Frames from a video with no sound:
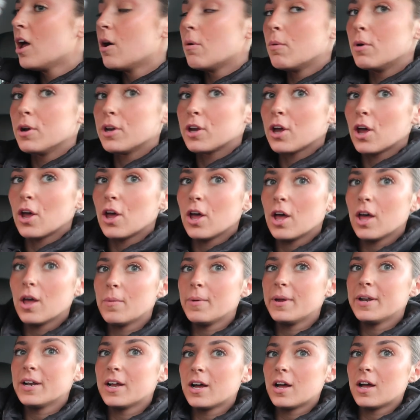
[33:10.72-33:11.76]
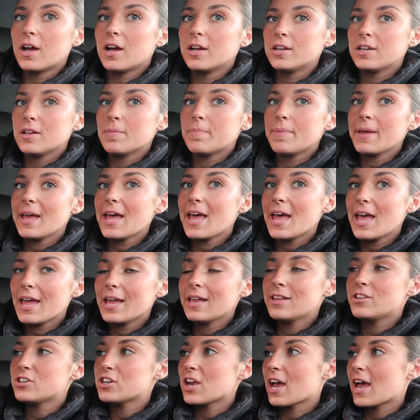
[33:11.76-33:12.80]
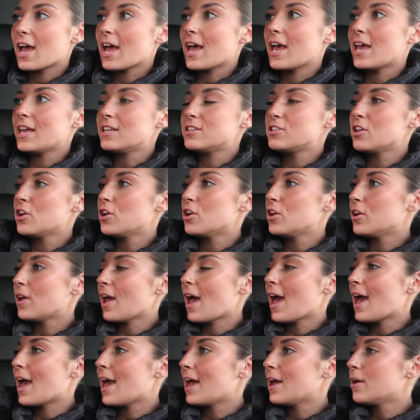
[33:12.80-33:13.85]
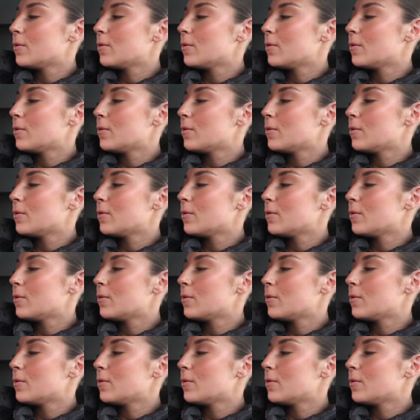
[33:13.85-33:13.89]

We're going on a bear chase. How